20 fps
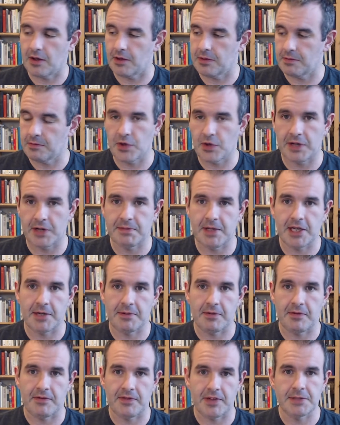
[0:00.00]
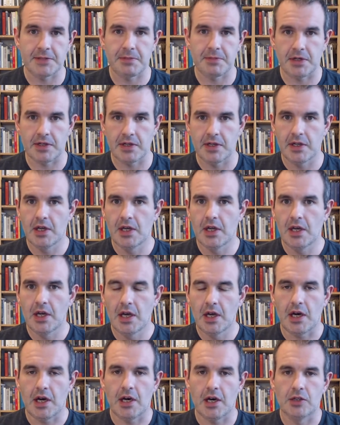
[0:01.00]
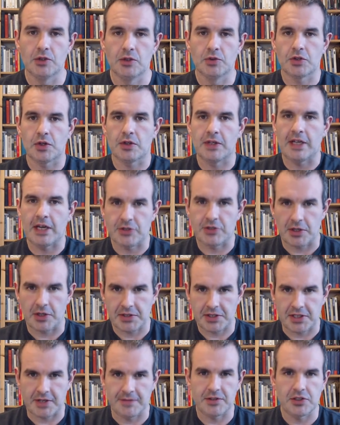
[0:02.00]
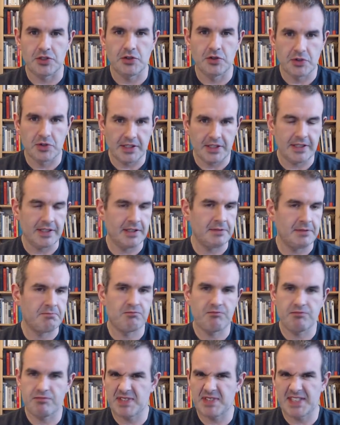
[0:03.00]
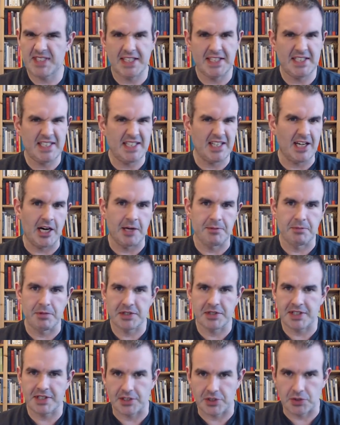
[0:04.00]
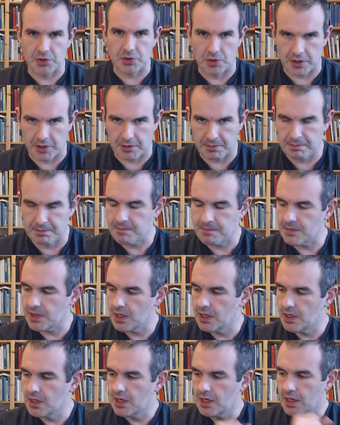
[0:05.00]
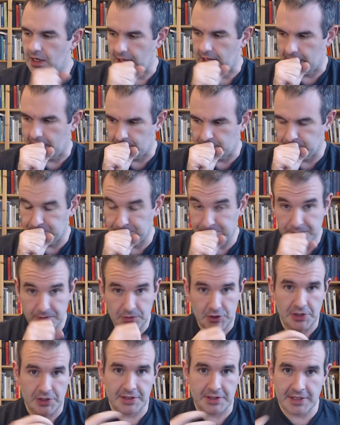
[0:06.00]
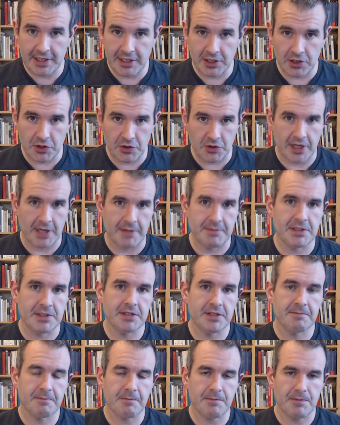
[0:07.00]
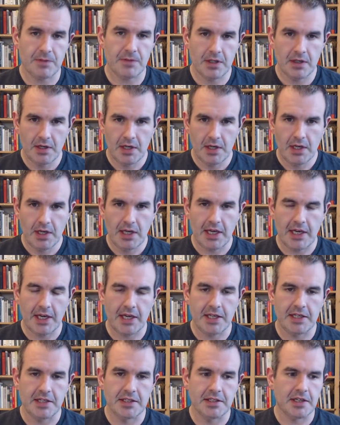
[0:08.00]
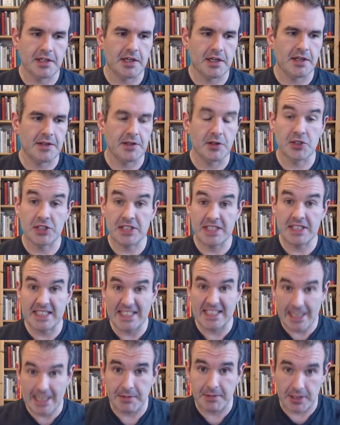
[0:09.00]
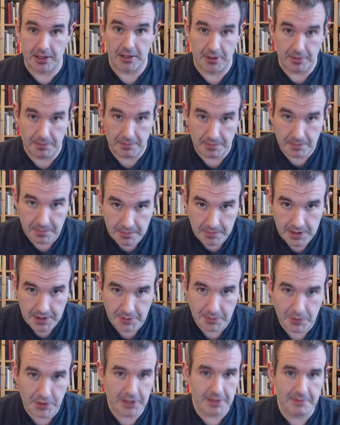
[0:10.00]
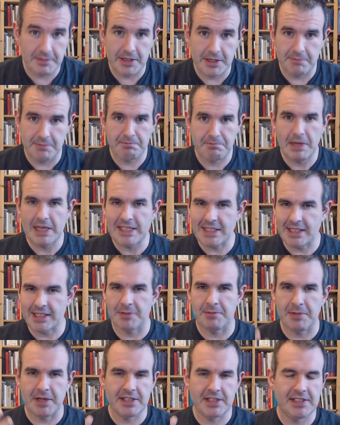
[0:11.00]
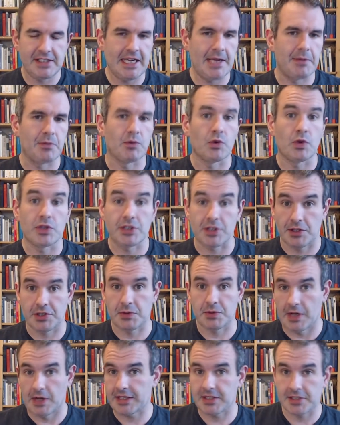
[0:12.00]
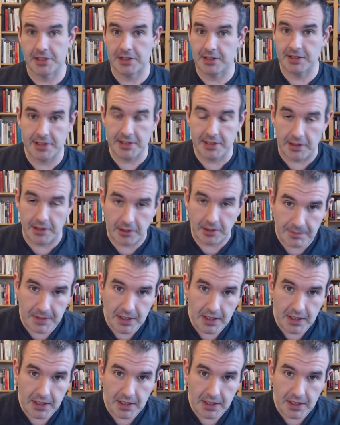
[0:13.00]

grain makeup of this, but Luzhou Laojiao stuff is usually 60-odd% sorghum. So they're taking your grains and they're steaming them. They're putting them in basically a big steamer, which also acts as a still.